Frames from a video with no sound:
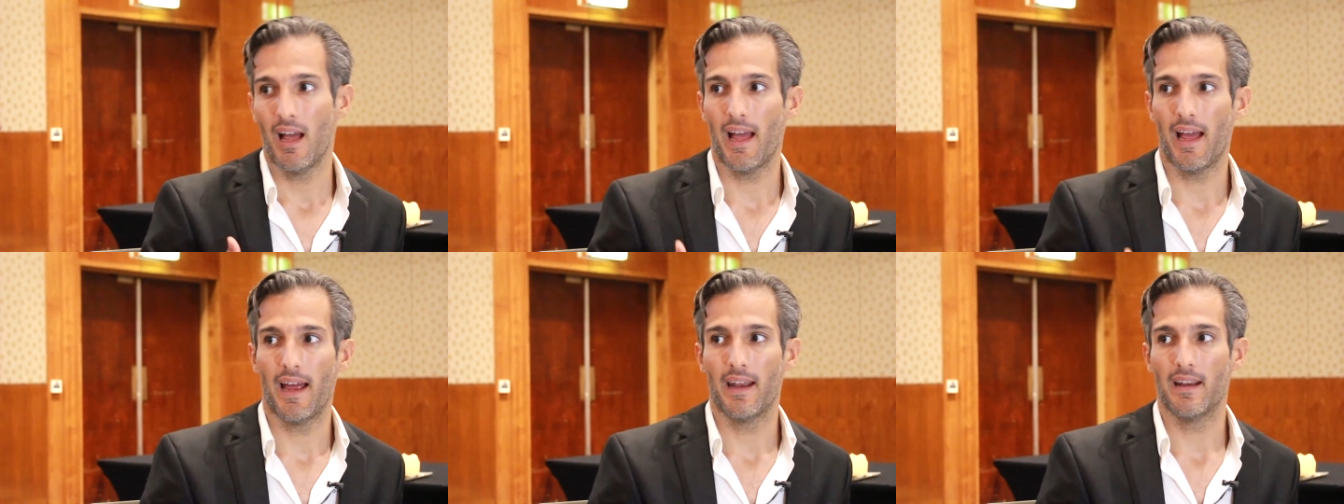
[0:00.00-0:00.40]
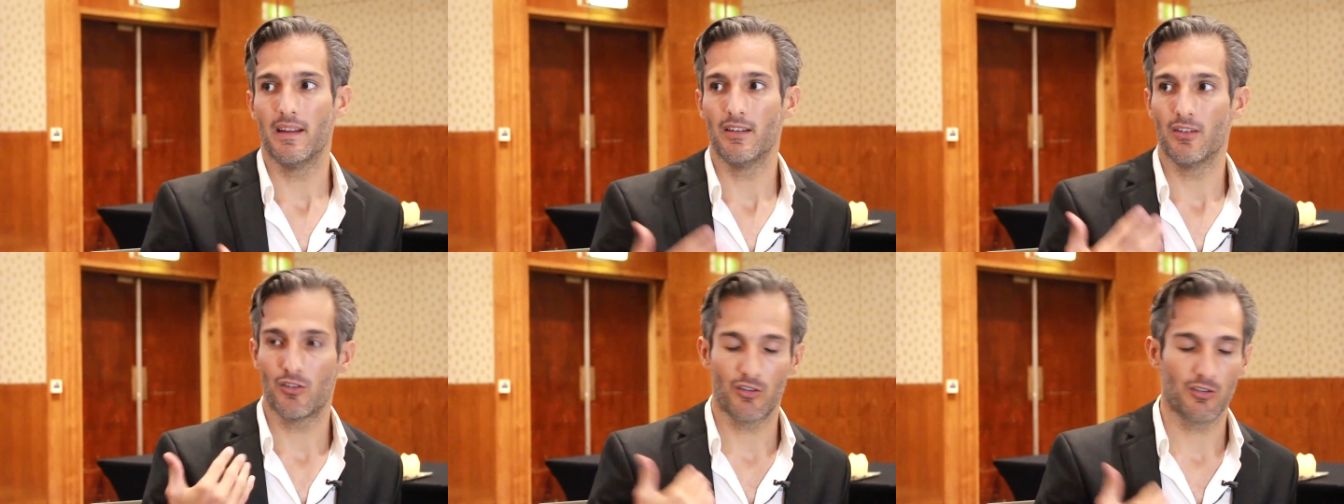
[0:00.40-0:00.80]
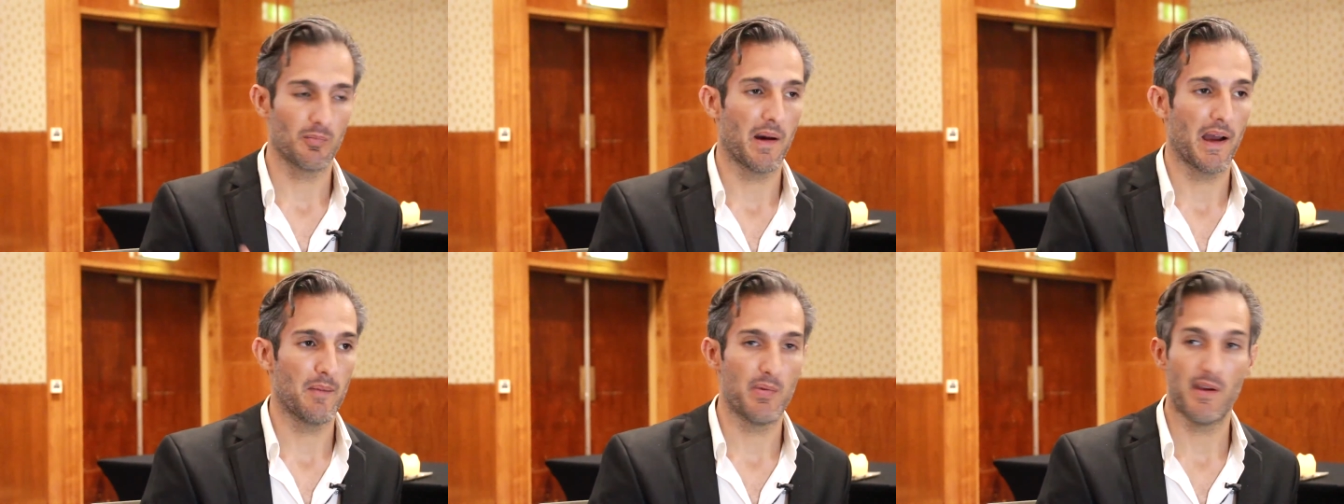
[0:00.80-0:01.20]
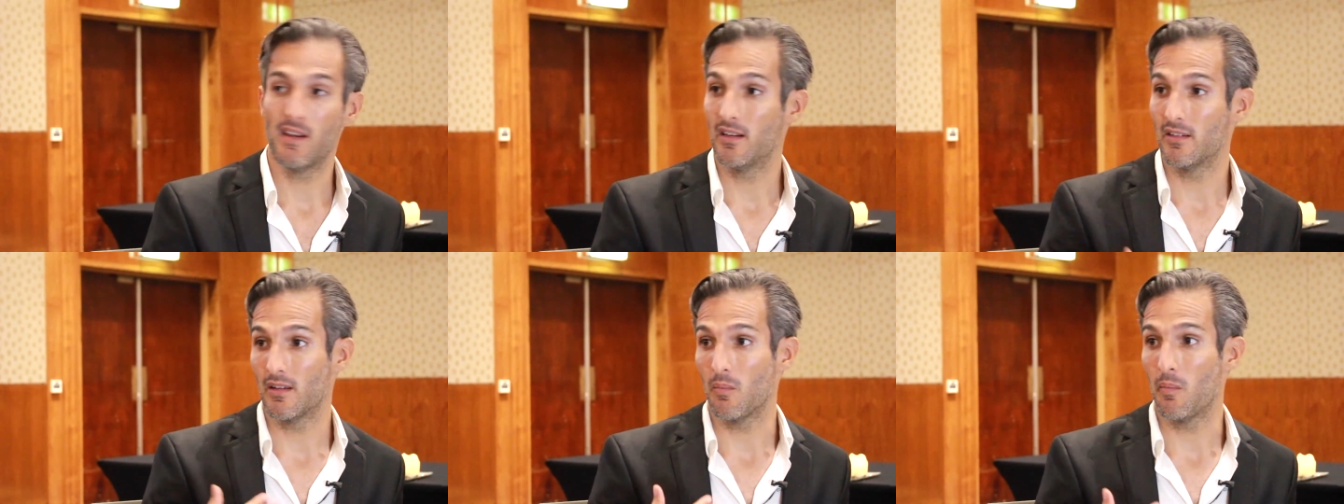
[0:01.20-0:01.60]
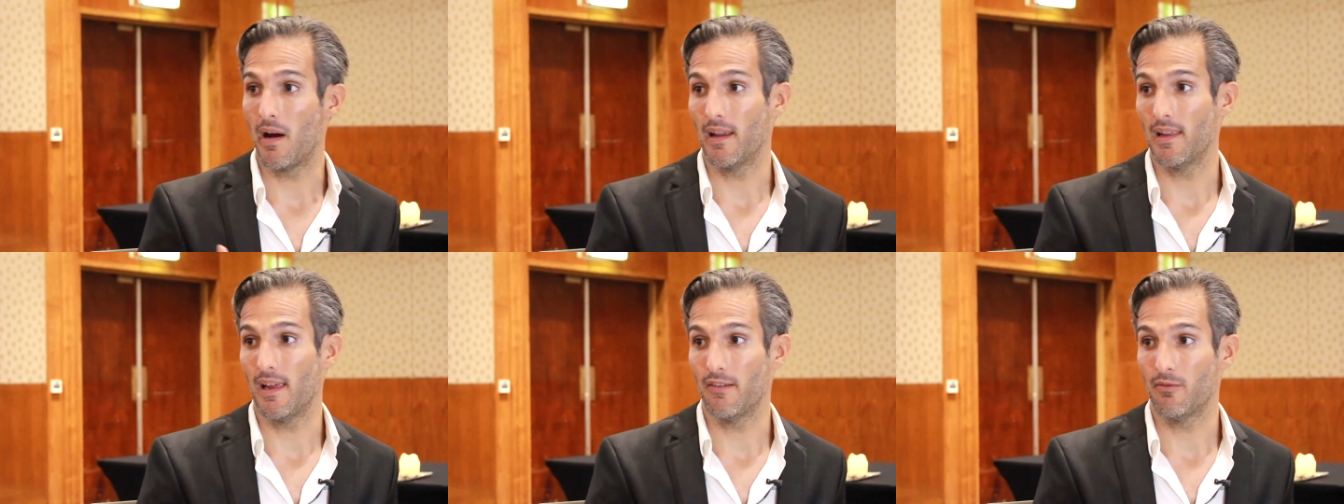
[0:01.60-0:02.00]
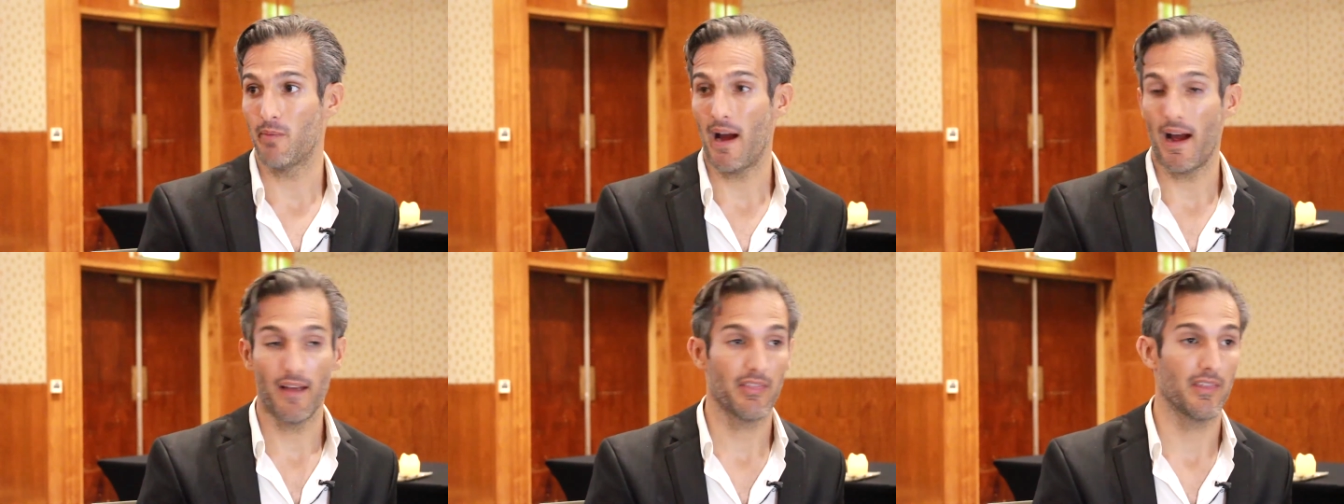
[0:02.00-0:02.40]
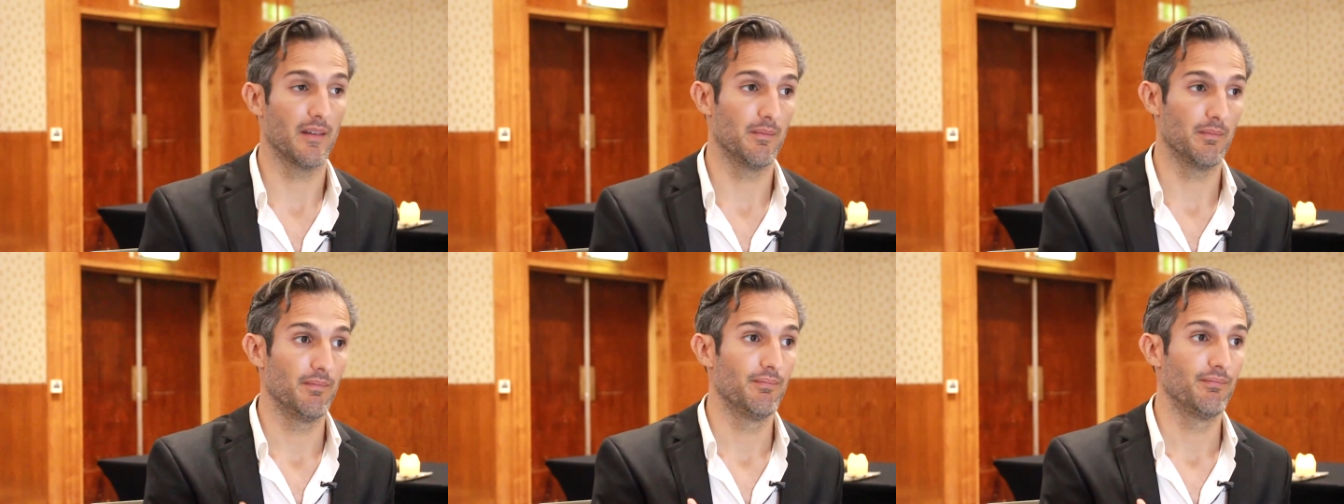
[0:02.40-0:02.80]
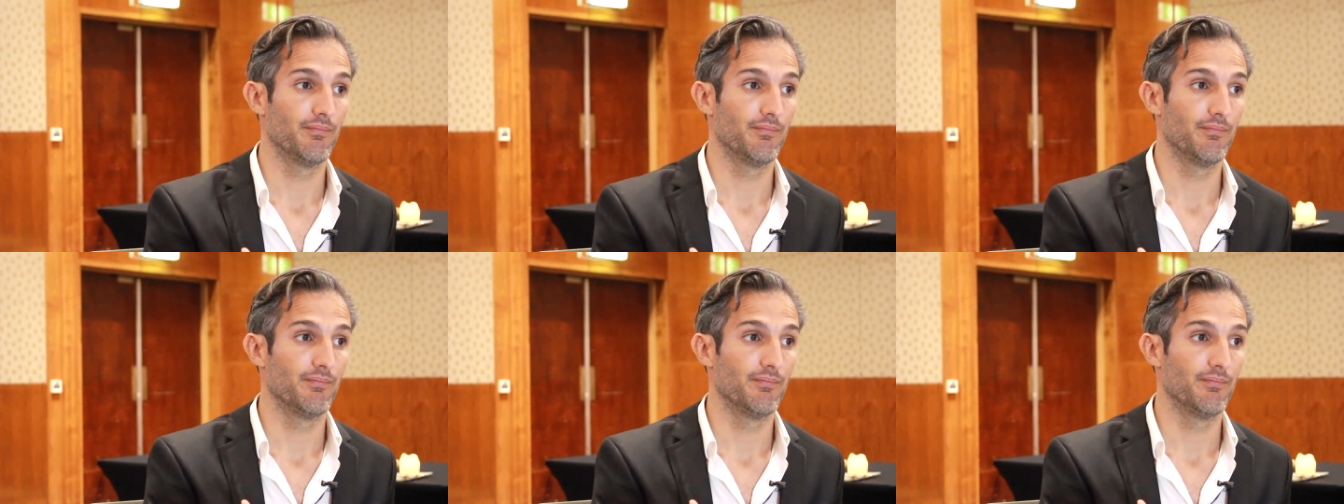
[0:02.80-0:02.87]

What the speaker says: and these are just my opinions on my life path, and